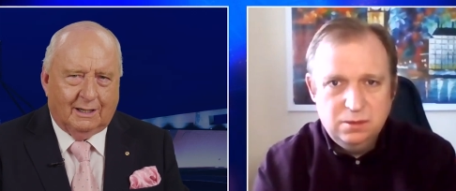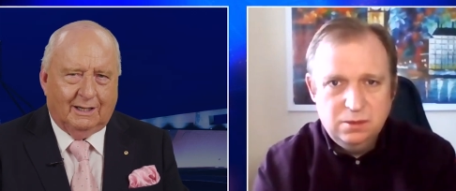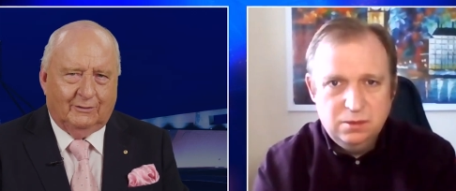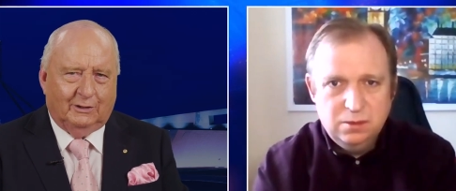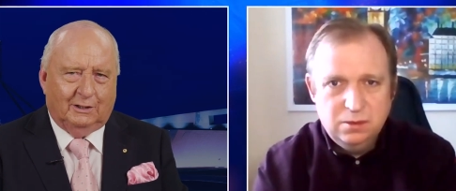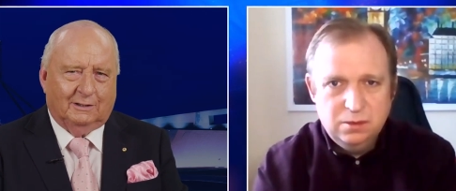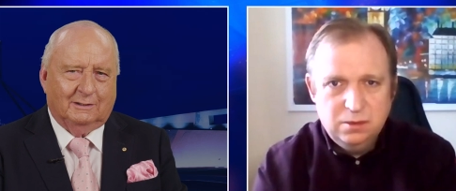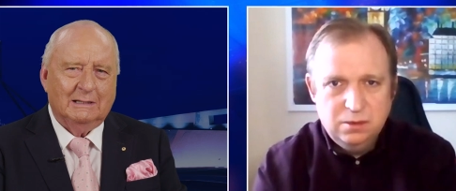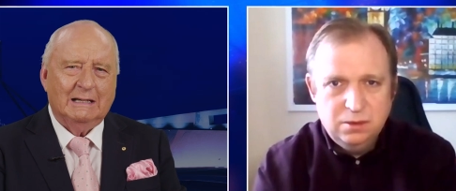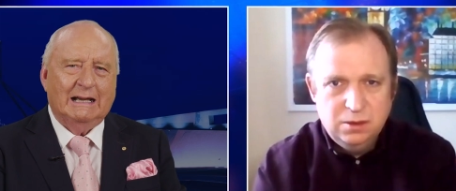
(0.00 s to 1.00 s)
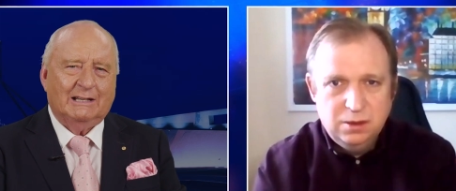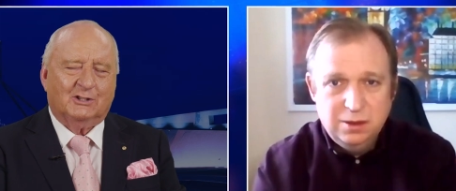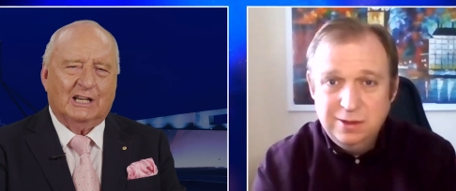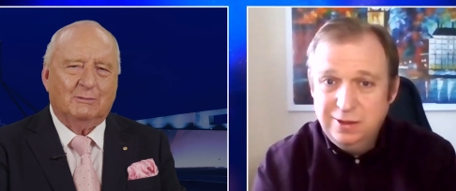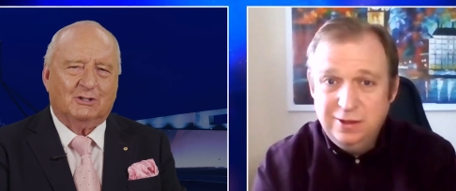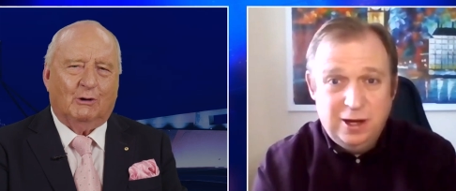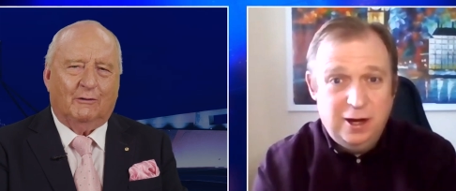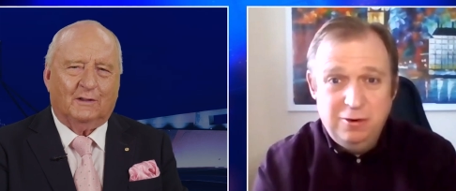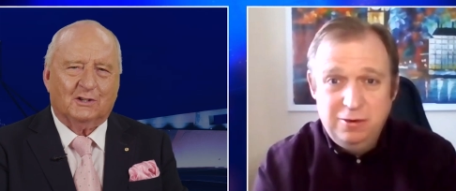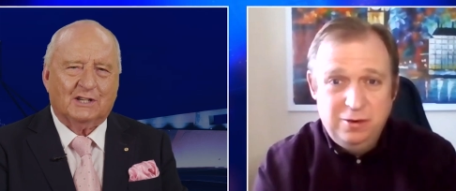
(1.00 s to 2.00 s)
Speaker 1: David? it seems to no,
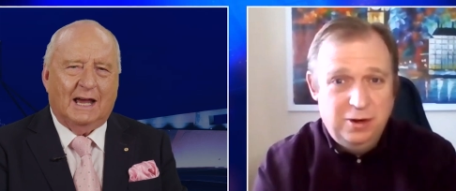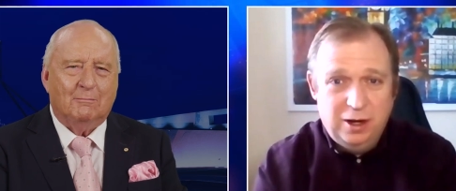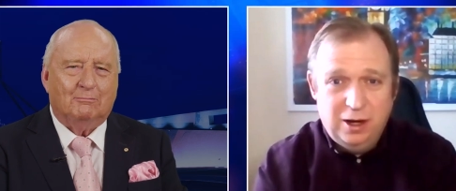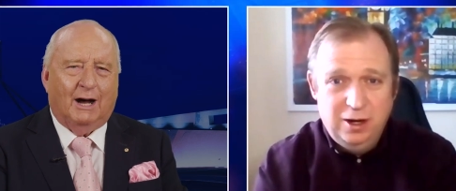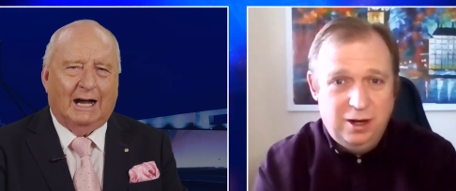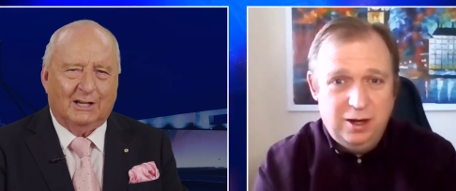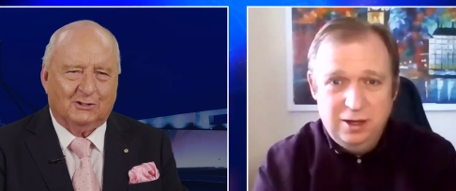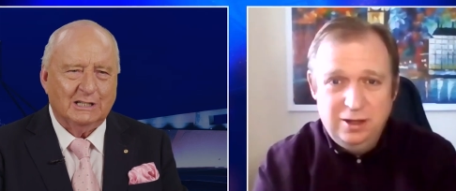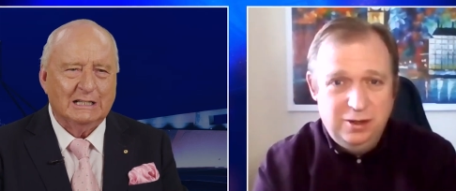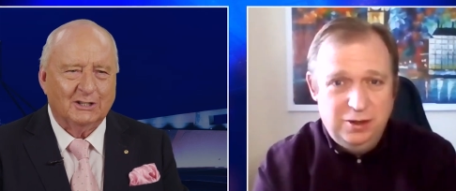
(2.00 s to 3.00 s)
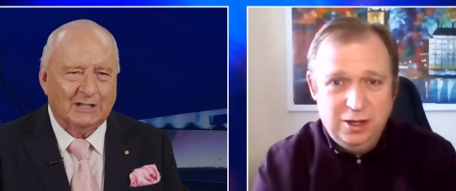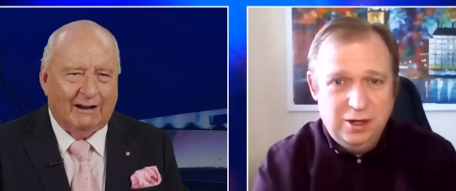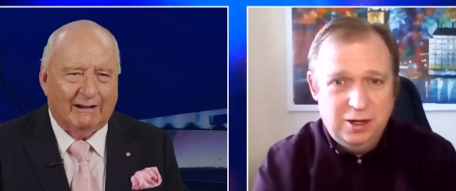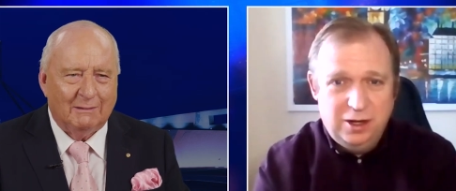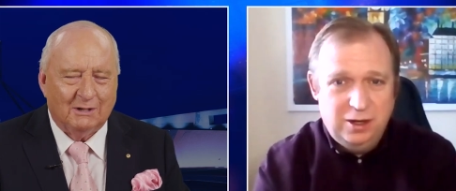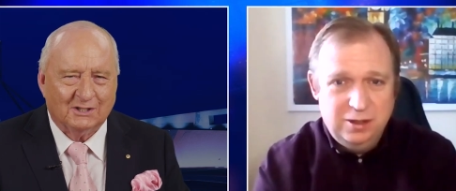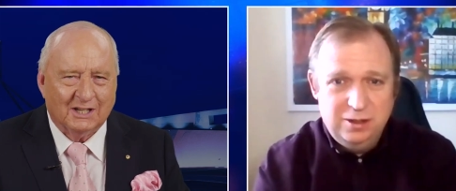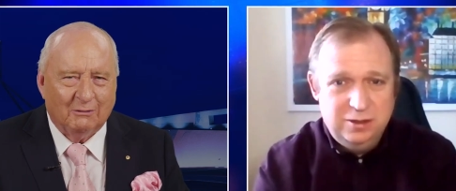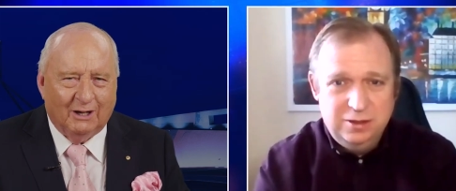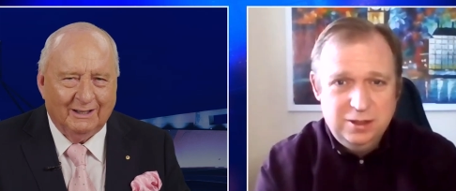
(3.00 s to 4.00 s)
offer the same bias as our
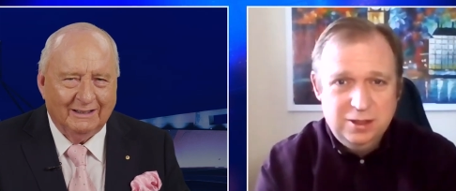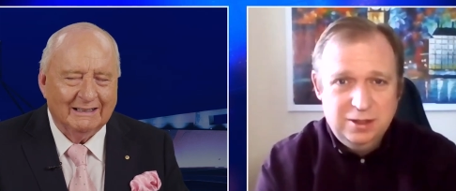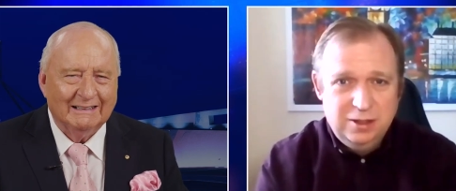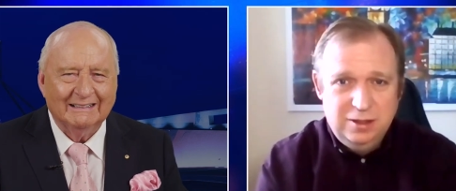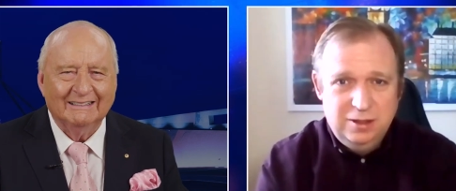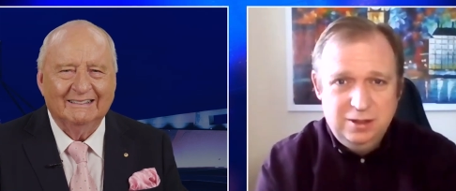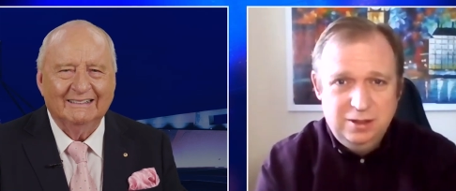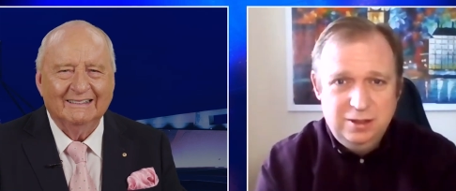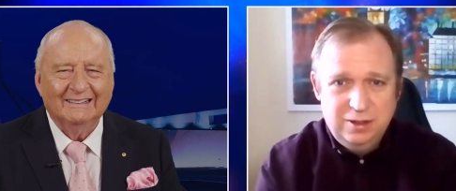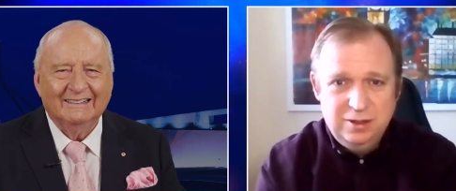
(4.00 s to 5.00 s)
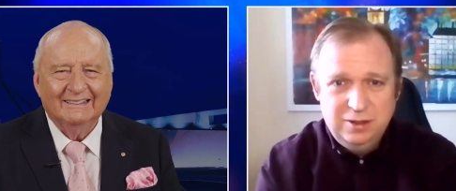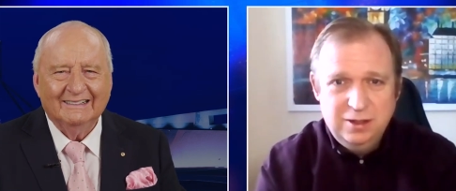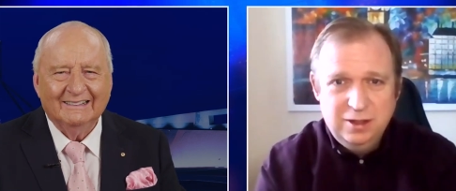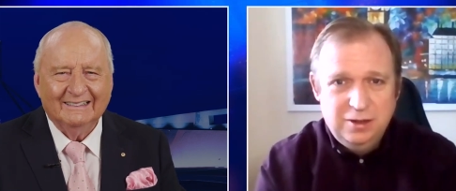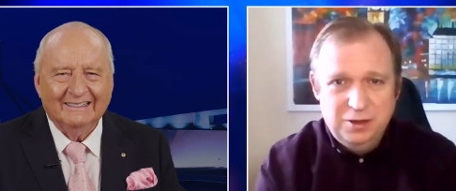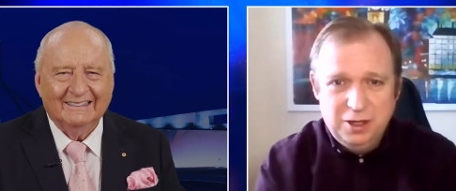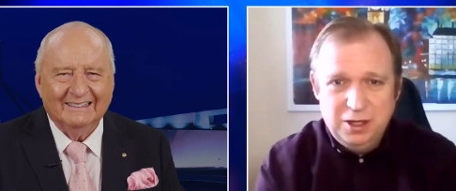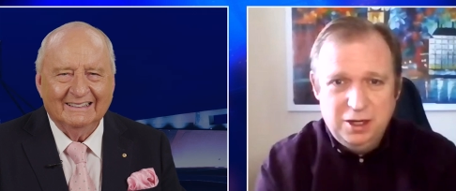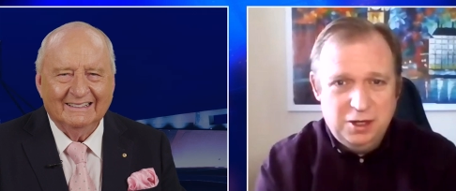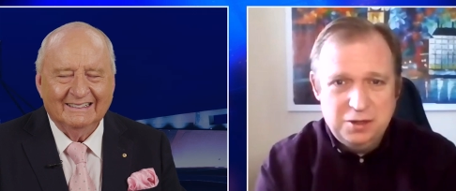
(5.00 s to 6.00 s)
ABC. What?
Speaker 2: Not a
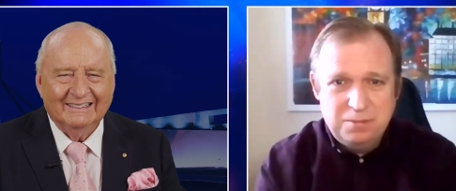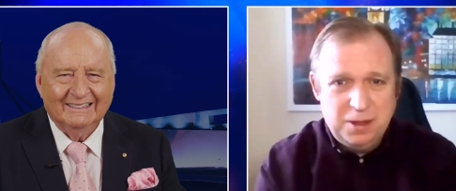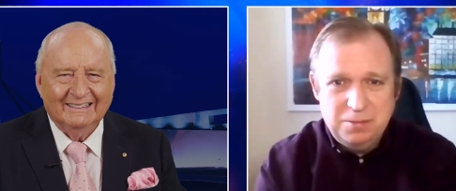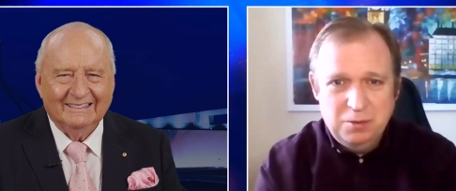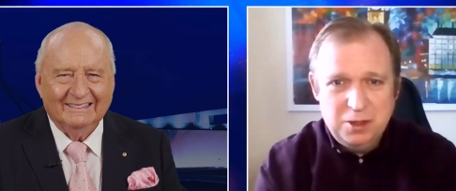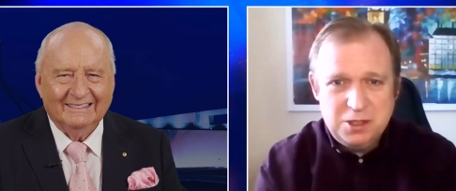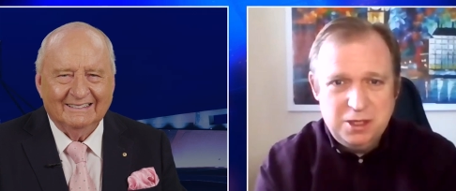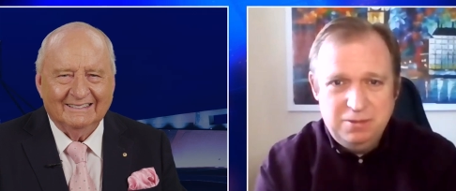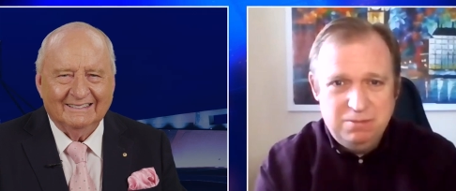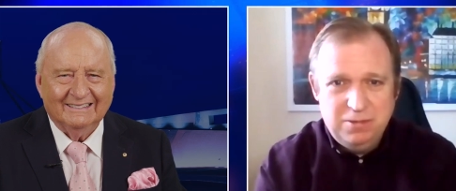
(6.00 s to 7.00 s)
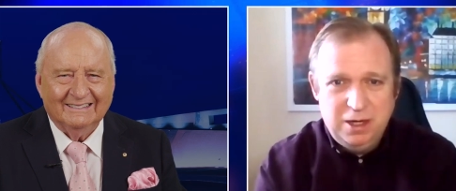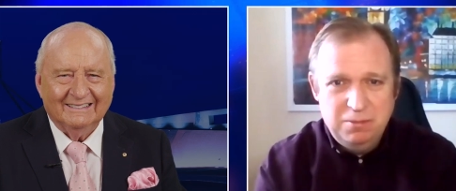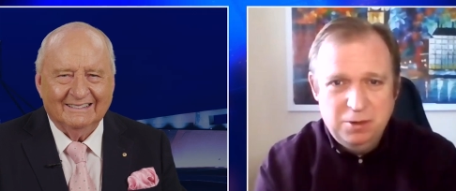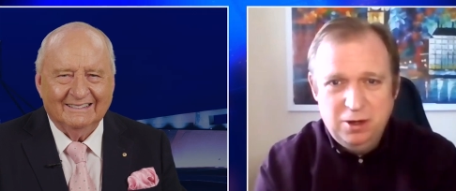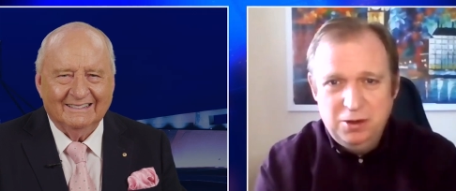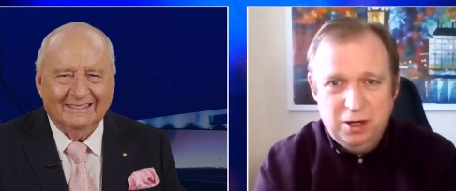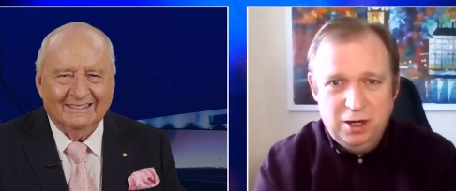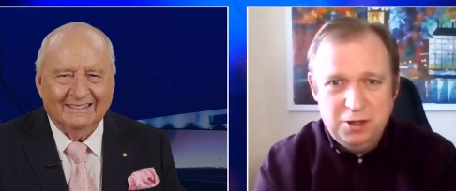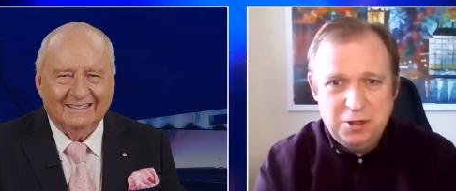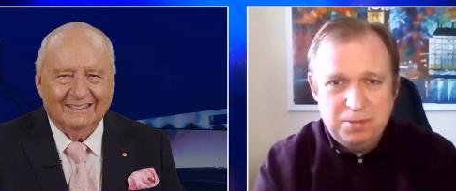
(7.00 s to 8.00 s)
lot of people watch it anymore, and not a
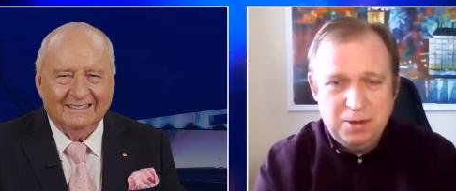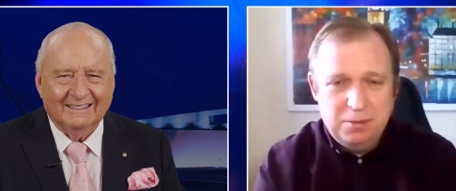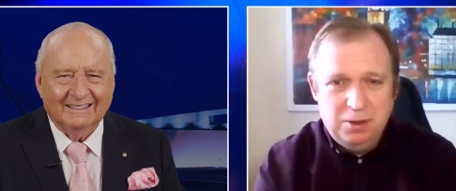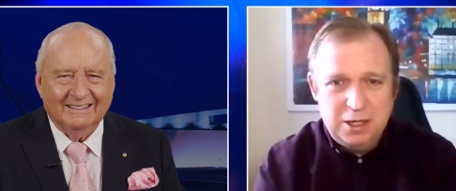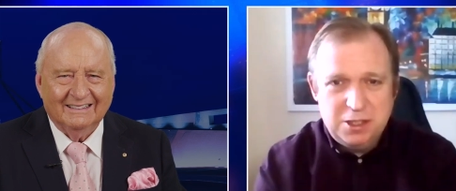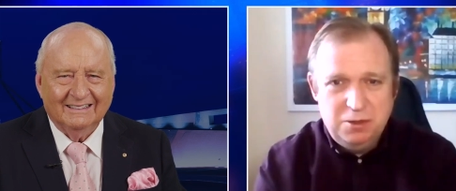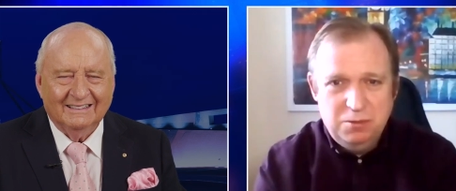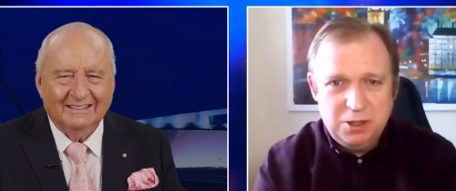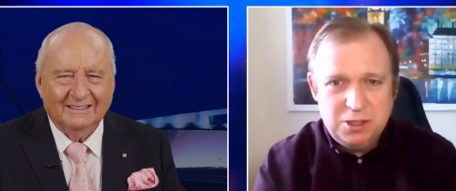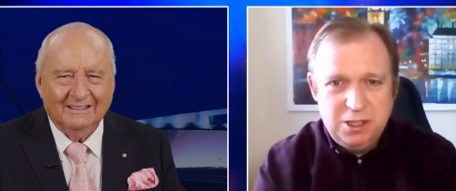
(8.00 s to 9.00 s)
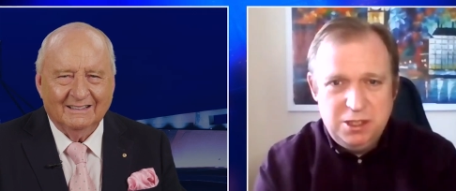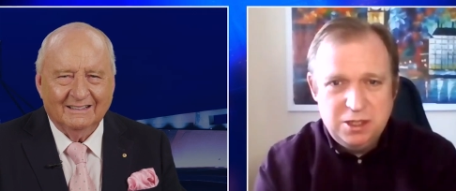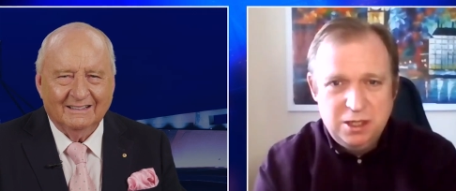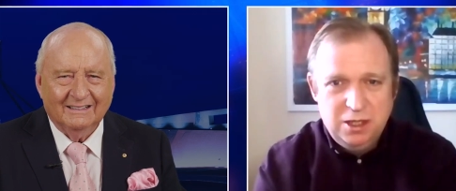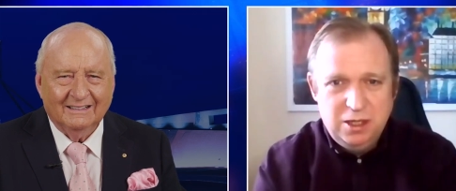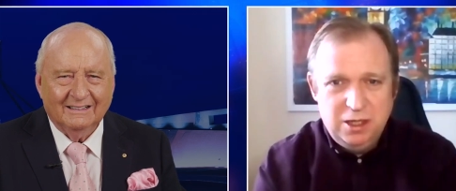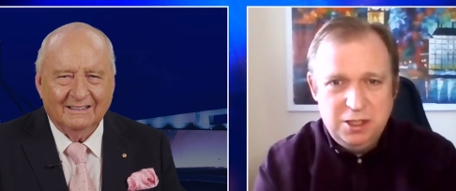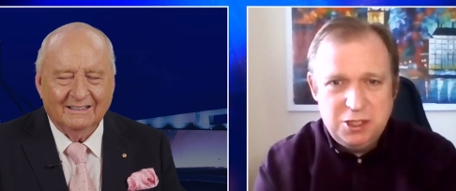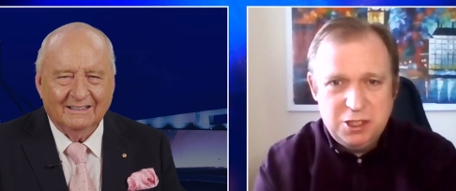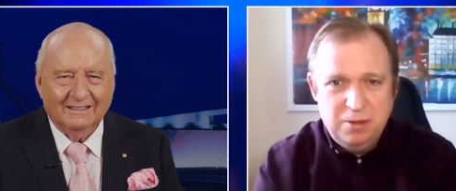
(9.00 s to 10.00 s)
lot of people actually watch his
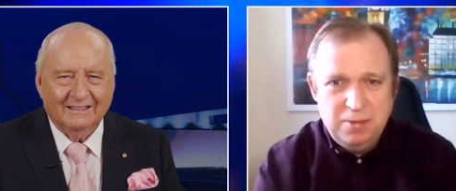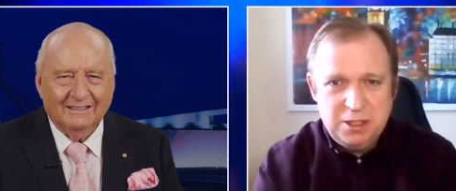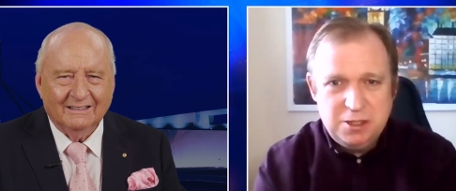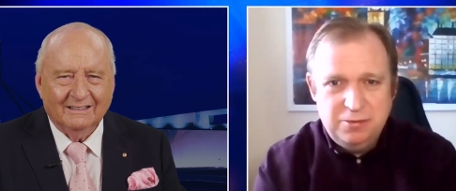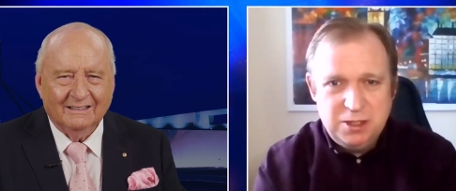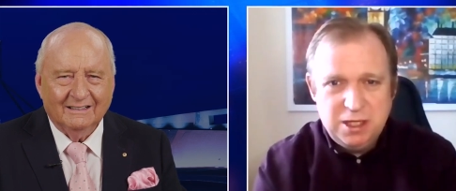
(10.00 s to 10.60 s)
is show match of the